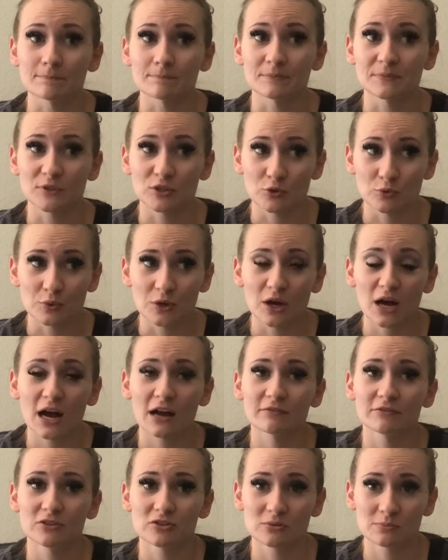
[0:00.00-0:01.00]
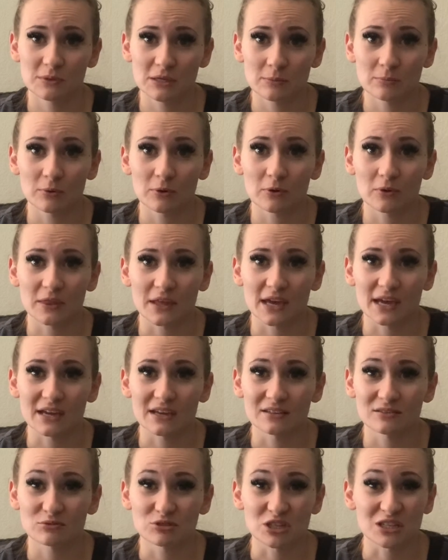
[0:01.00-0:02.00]
you will have those people
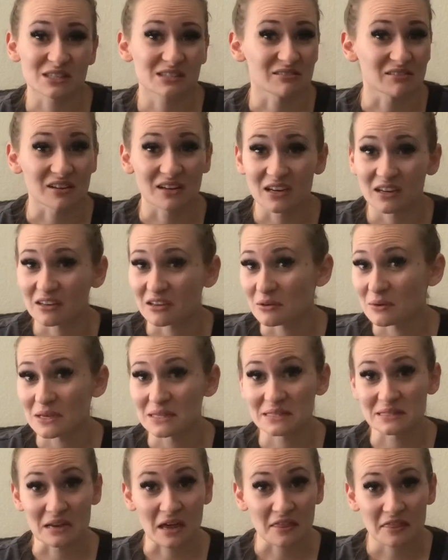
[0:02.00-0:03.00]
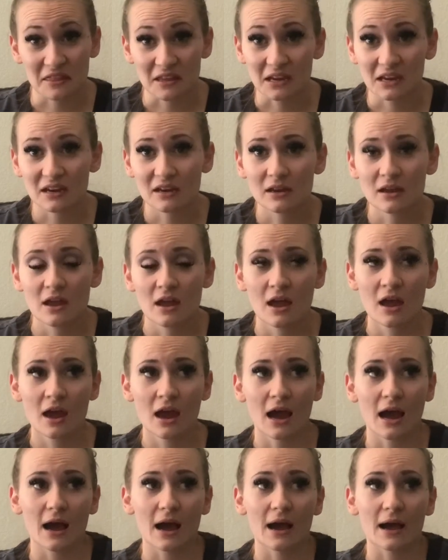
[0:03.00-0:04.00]
that just look at you as nothing,
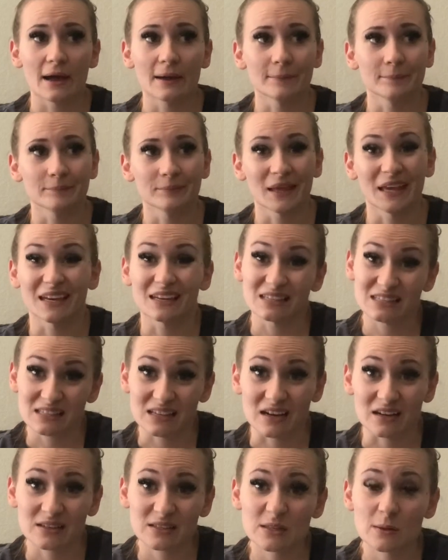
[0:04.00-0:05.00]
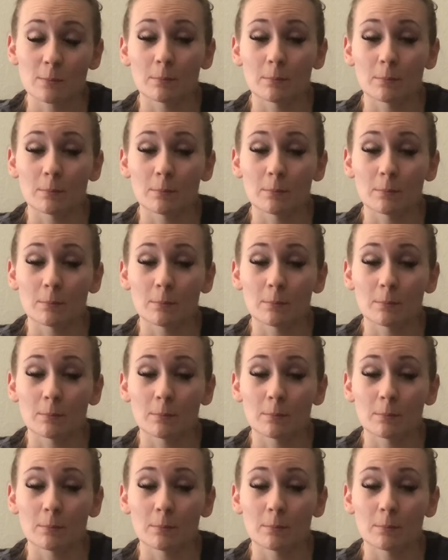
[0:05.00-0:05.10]
and it sucks.